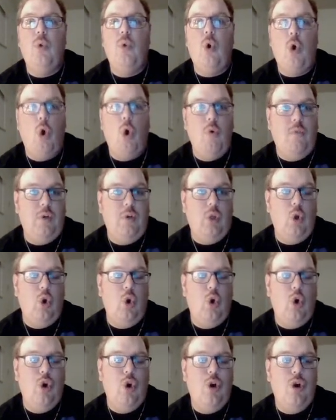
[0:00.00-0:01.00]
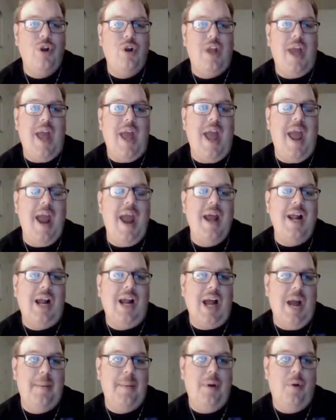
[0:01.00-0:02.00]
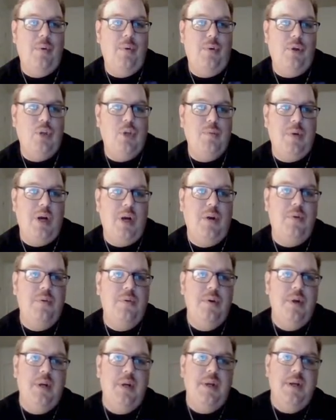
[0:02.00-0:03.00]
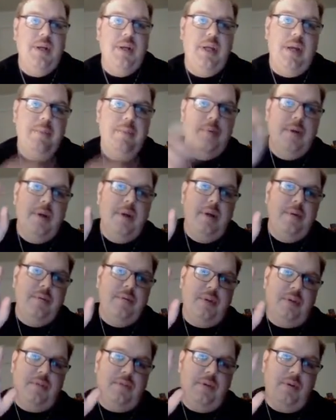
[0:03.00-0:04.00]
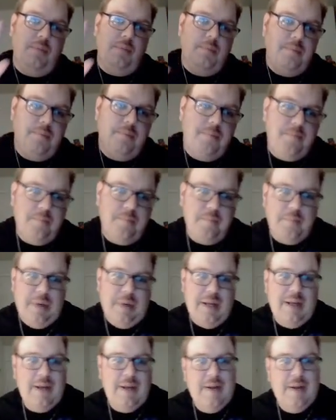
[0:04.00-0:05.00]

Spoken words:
Overlord and a Comic Corner tomorrow. Yep, next video. Bye.